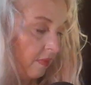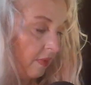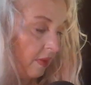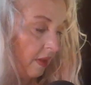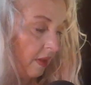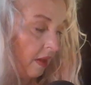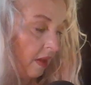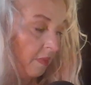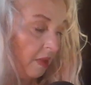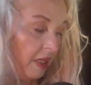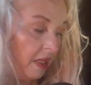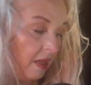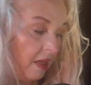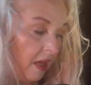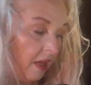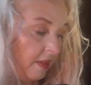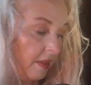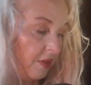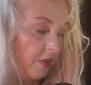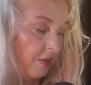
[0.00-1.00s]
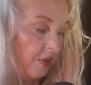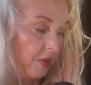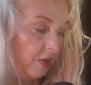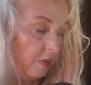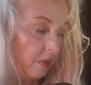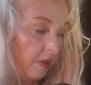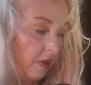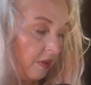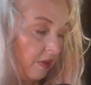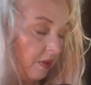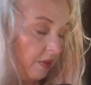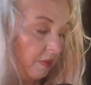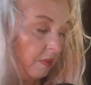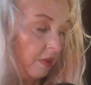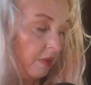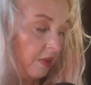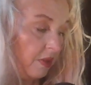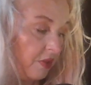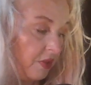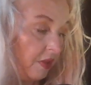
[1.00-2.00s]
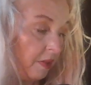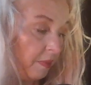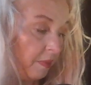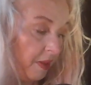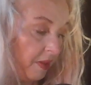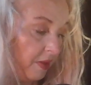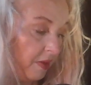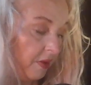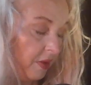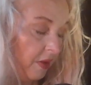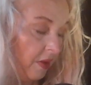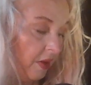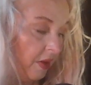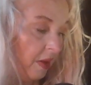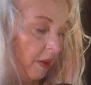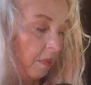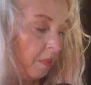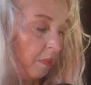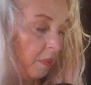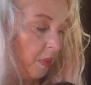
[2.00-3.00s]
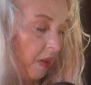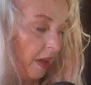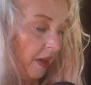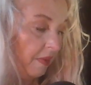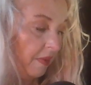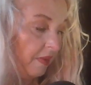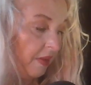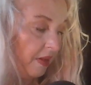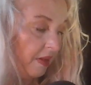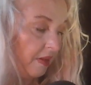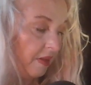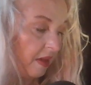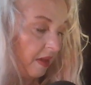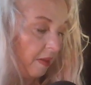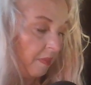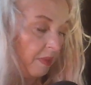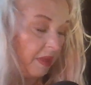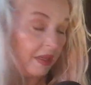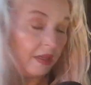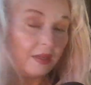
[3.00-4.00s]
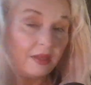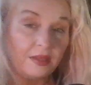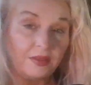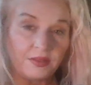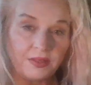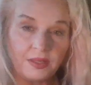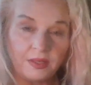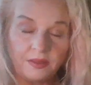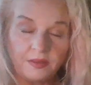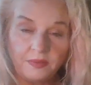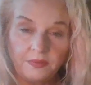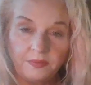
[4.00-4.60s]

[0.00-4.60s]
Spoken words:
I mean, not that you were determined, but they did not make it easy.